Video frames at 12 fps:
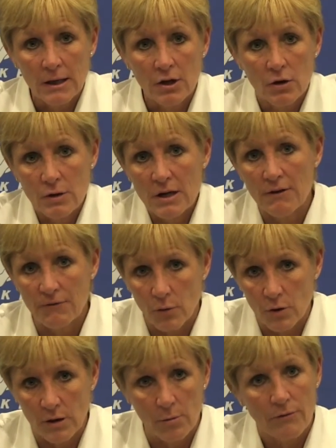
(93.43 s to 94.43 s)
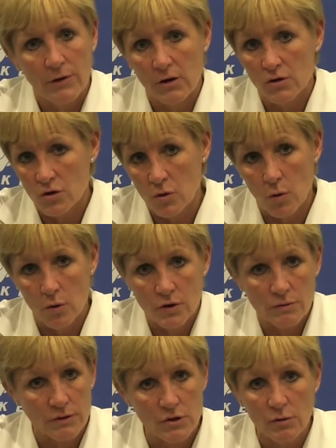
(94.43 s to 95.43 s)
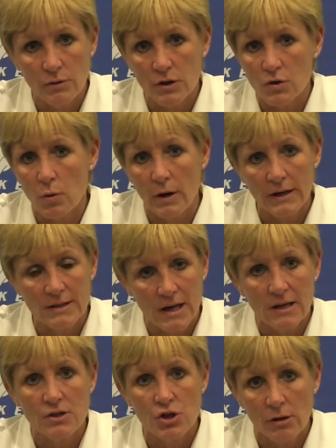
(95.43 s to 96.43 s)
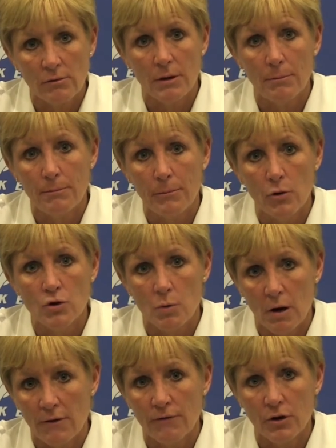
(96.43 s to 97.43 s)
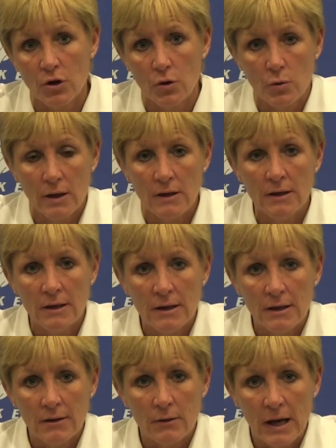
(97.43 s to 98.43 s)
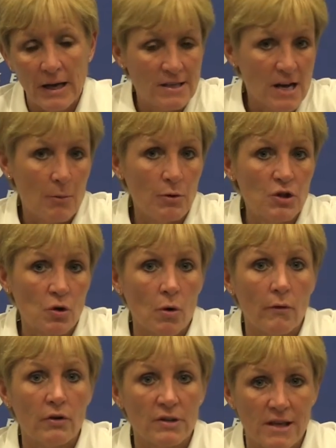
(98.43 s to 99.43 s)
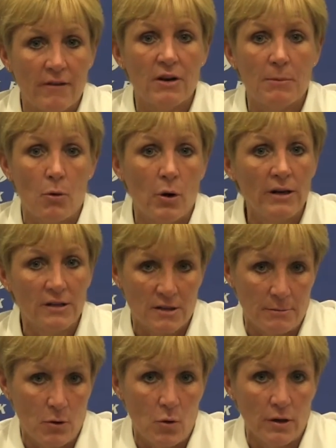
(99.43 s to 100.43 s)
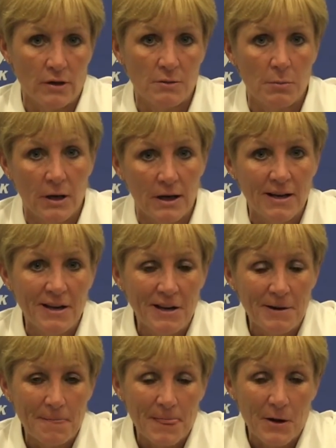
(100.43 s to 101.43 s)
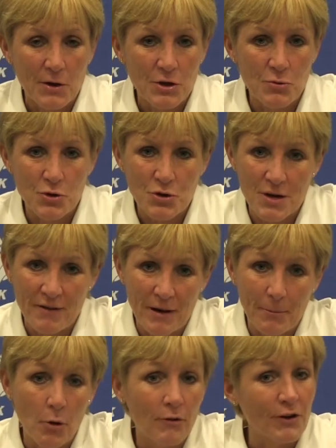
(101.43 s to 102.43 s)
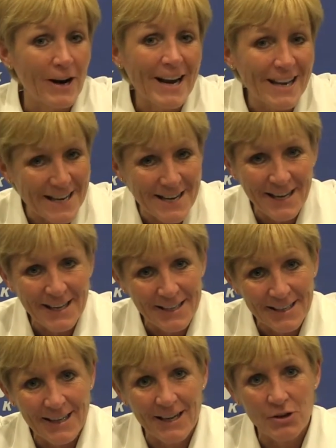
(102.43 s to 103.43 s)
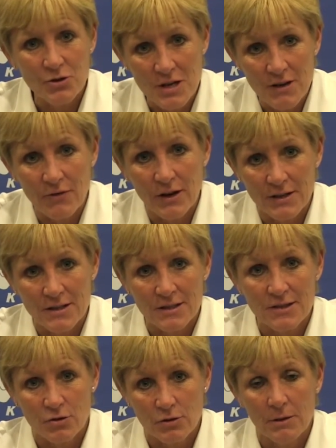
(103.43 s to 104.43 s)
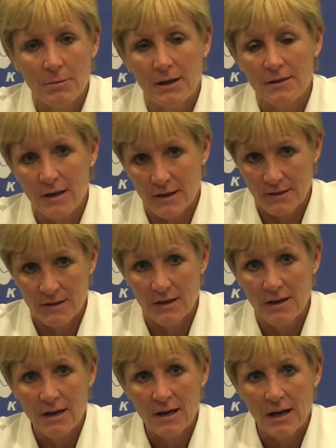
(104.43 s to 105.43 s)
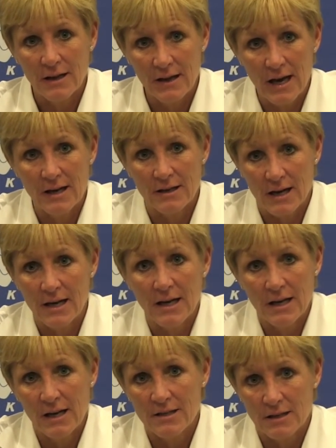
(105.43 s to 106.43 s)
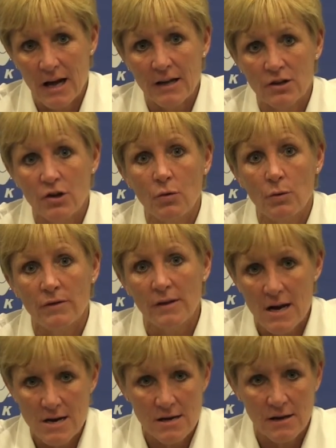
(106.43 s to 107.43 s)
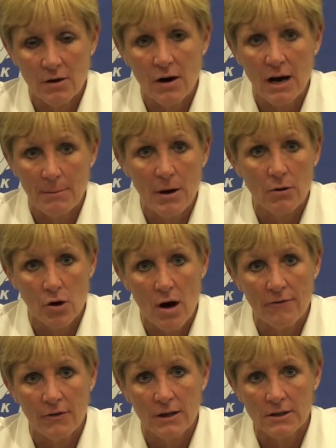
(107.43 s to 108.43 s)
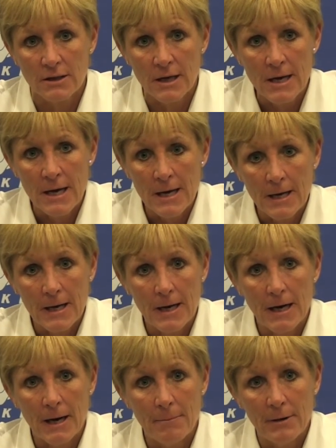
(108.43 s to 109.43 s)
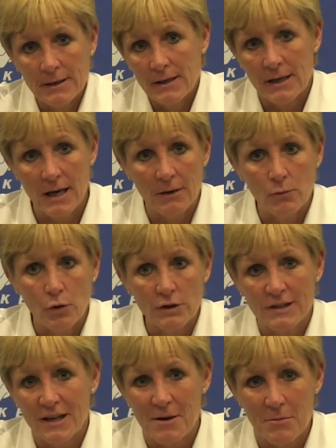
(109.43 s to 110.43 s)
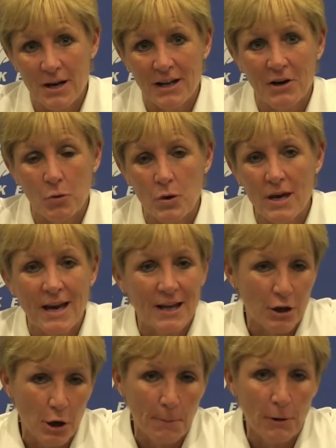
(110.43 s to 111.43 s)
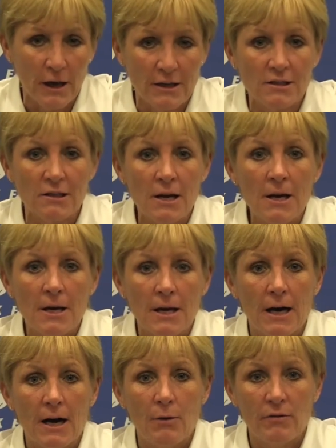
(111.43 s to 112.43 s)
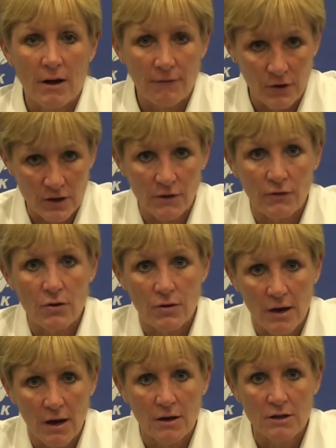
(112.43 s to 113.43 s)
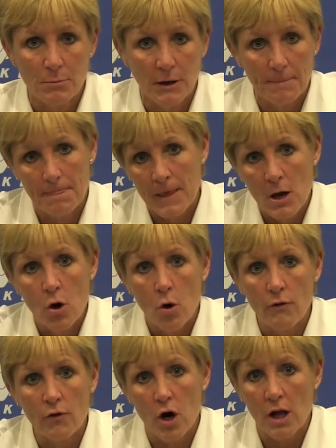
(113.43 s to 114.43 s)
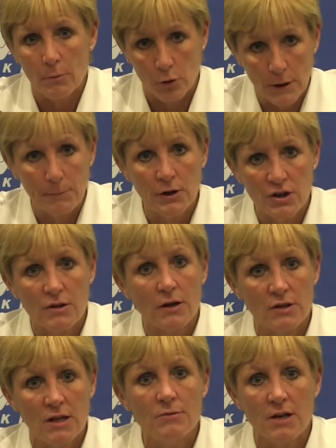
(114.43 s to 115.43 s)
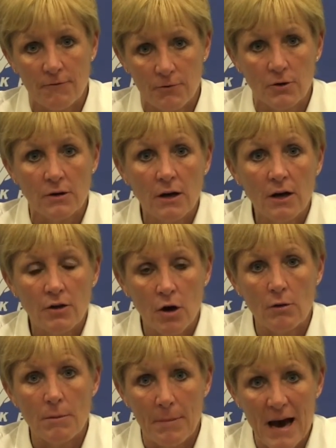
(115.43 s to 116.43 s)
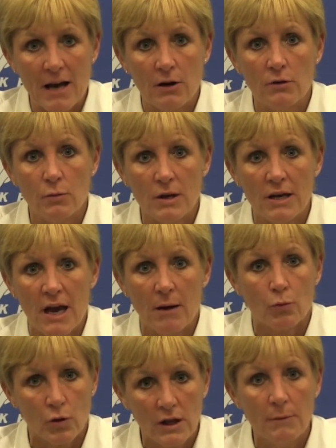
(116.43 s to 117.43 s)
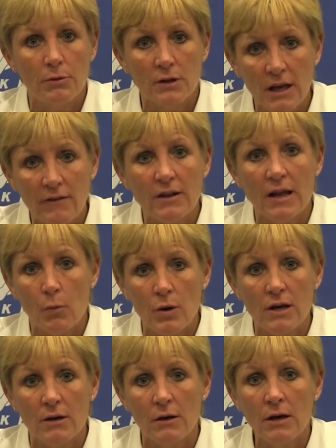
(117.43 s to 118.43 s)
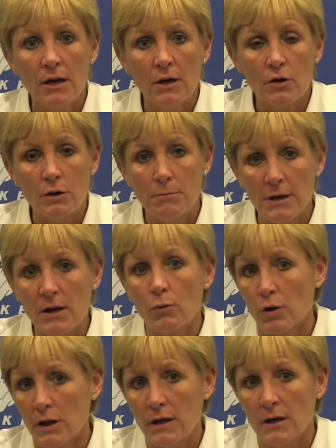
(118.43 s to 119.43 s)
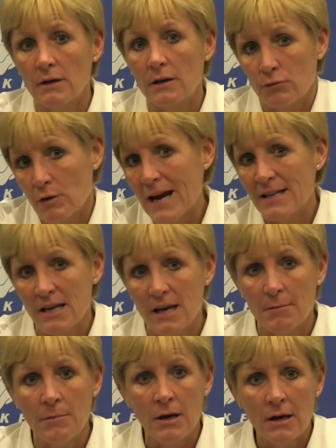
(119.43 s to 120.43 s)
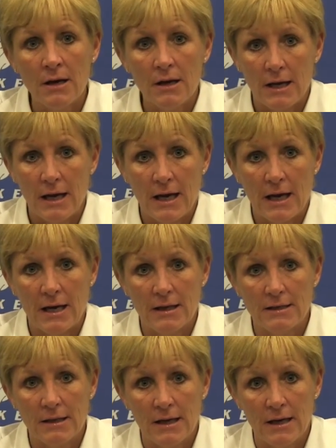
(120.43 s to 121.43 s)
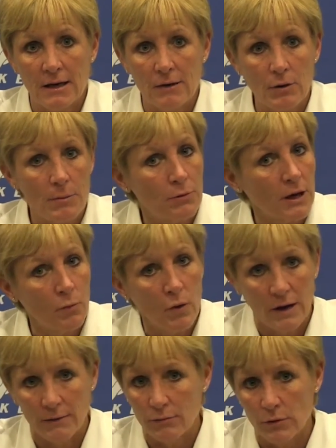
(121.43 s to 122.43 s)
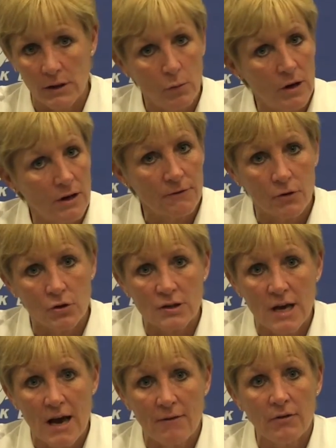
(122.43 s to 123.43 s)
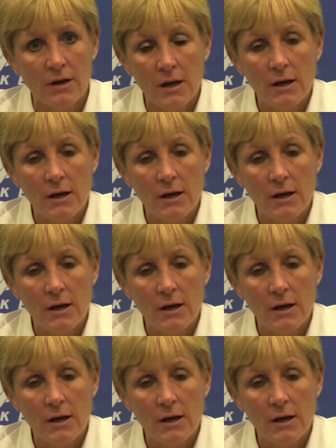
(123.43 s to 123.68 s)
You know, when you get four double-figure scores with two in the 20s, that generally bodes well for you. And anytime we score over 70 points, it's a bonus. But you know, when you give up over 80, your defense is certainly being tested. And that, again, has a lot to do with Dayton and their high-powered offense. But again, we'll see them again in a week at their place. We've got to fix a few things, but overall, I'm really pleased with our team's effort. Thought we battled. We came really believing that we could beat a ranked team, and we played well, really in the first half.